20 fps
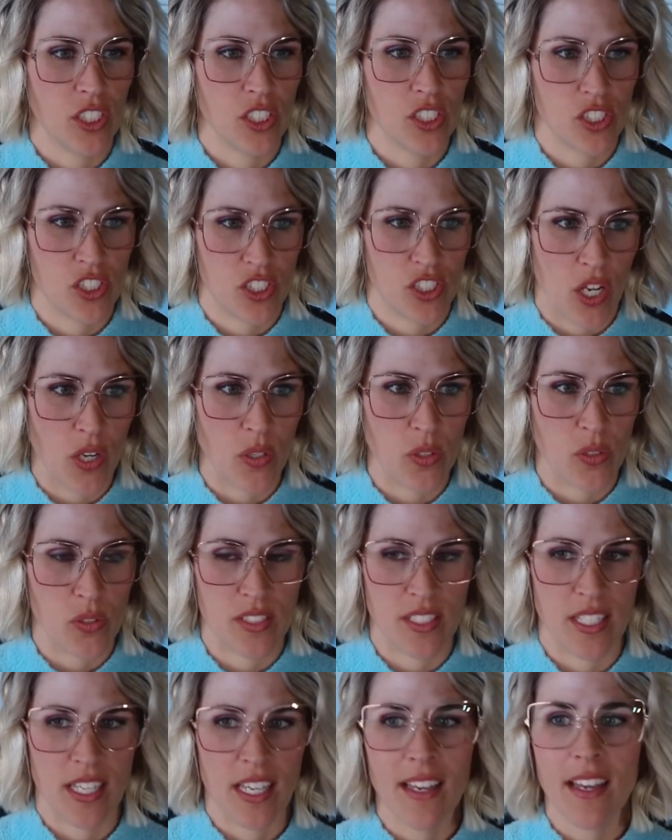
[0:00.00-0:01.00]

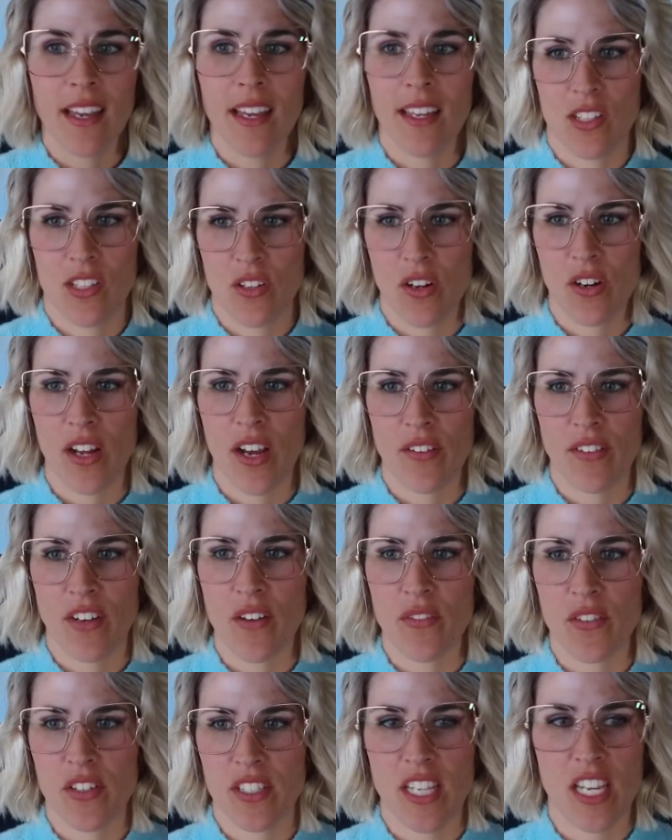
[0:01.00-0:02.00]
shows, and you go to have
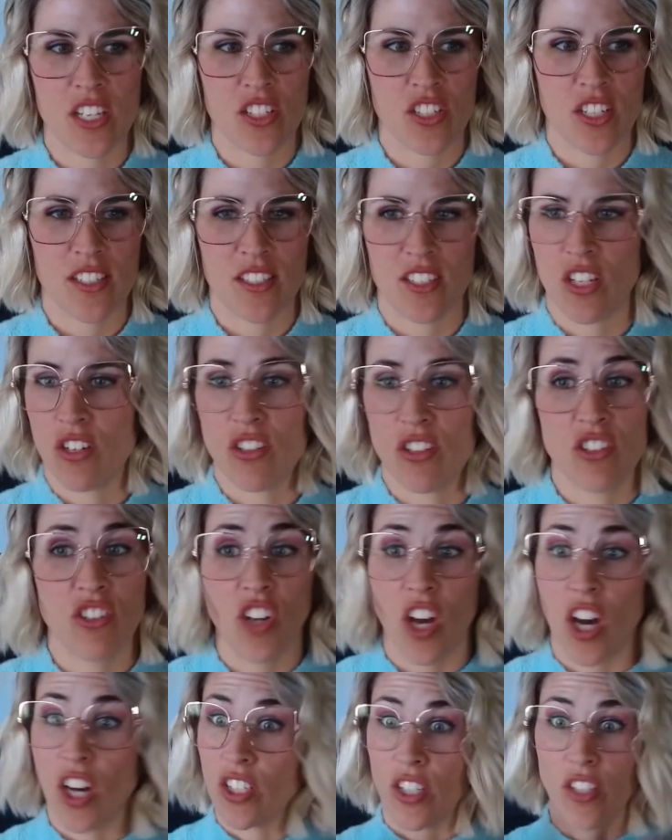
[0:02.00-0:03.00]
conversations, and you're
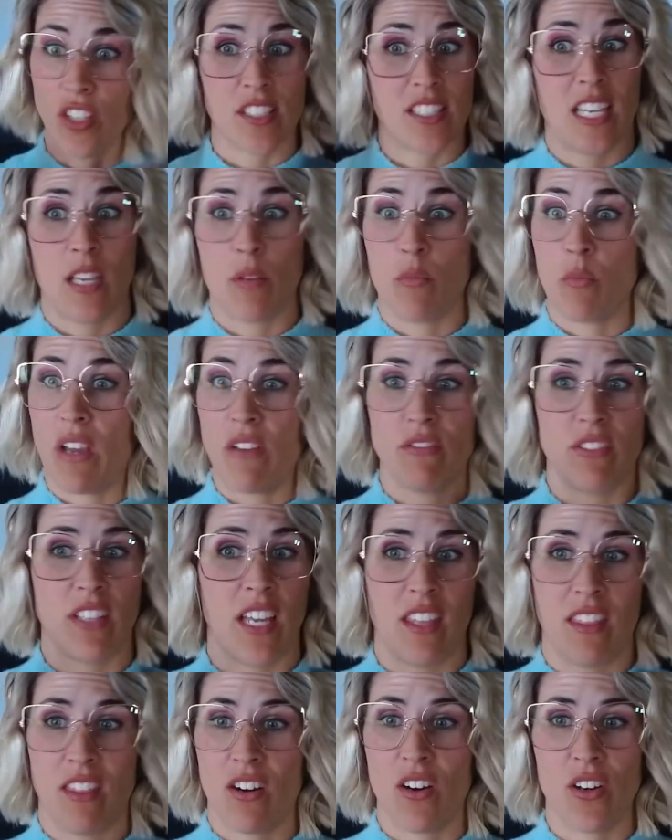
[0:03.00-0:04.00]
not on the same
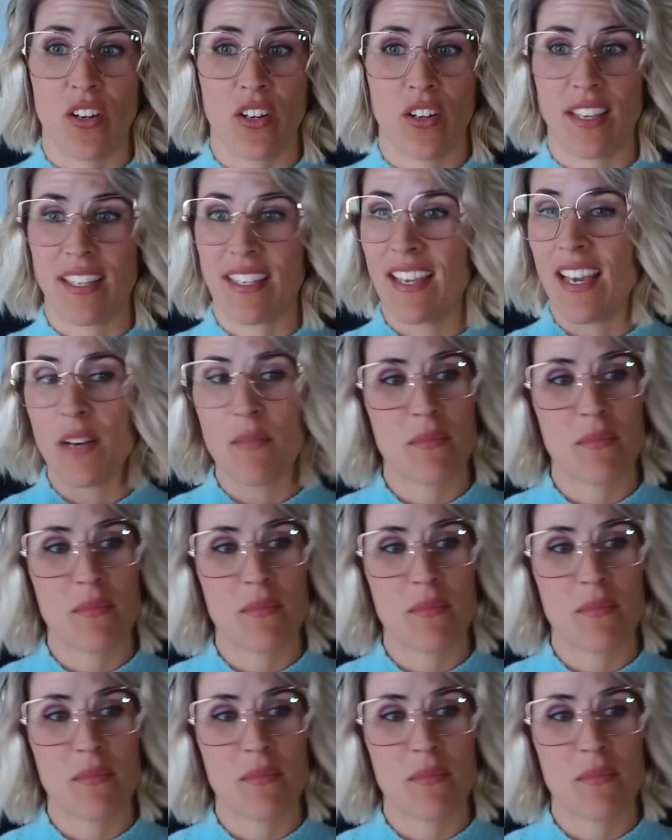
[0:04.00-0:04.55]
wavelength at all. You're like, yep,